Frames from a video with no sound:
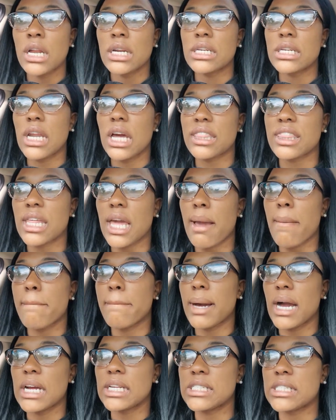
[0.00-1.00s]
Nothing
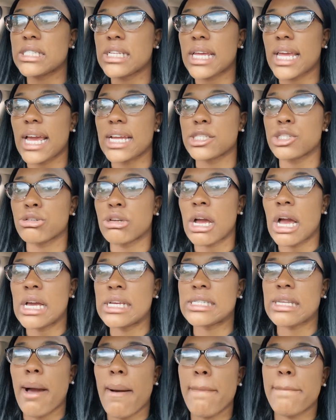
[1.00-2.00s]
much to catch you
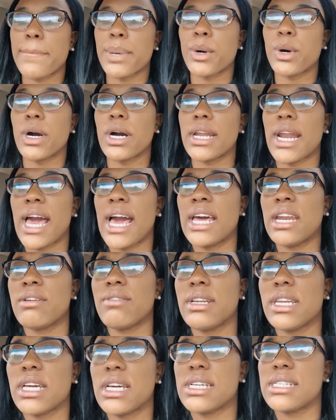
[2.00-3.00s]
guys up on. I had a
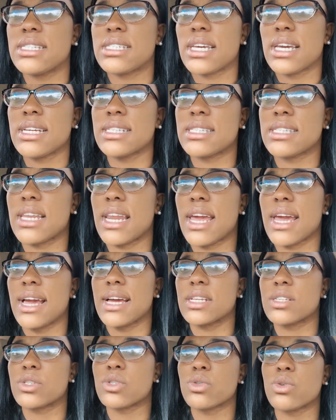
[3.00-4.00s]
really good day today
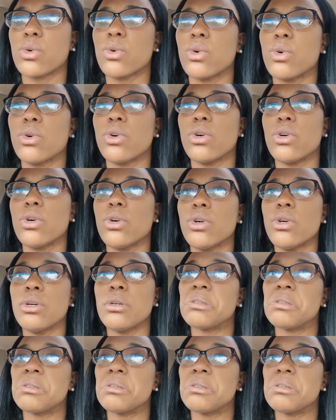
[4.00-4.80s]
at school.